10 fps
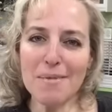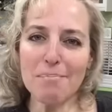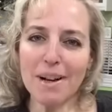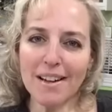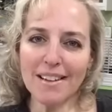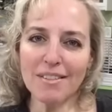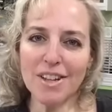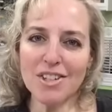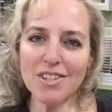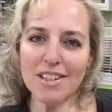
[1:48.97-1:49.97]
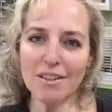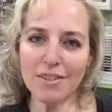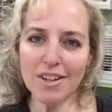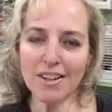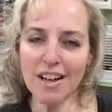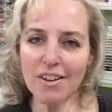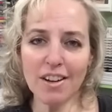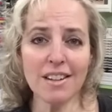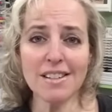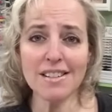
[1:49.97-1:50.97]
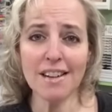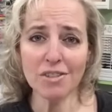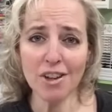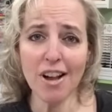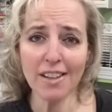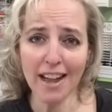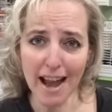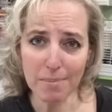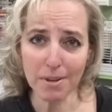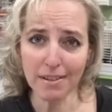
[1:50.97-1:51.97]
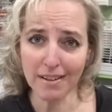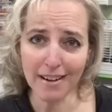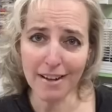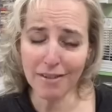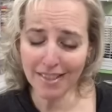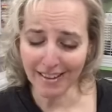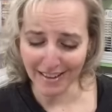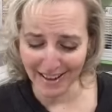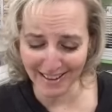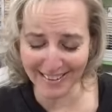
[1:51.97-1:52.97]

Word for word: But eventually I figured it out. And this is after calling Apple and everything.